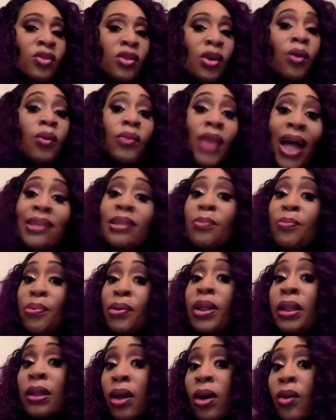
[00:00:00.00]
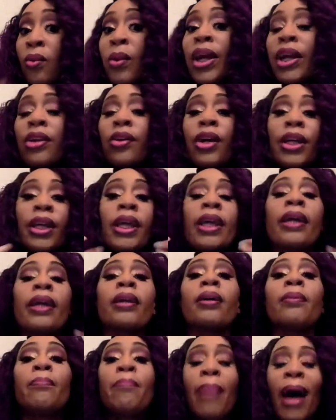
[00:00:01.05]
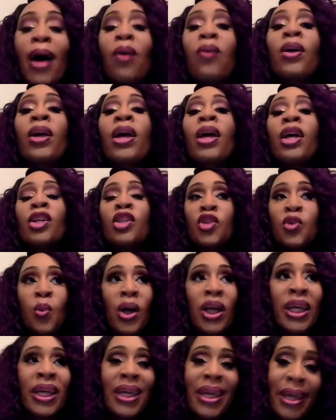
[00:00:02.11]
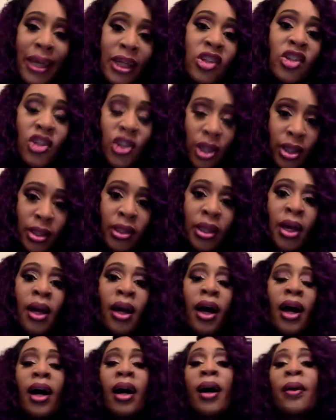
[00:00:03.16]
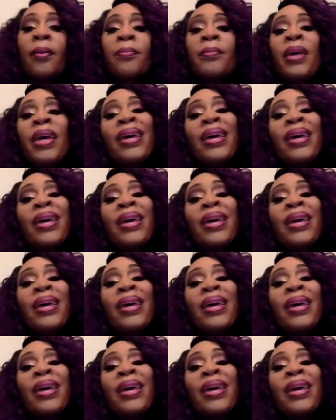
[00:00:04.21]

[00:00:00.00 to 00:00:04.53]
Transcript: So that's a pretty long wig. You're going to get about twenty inches. Um,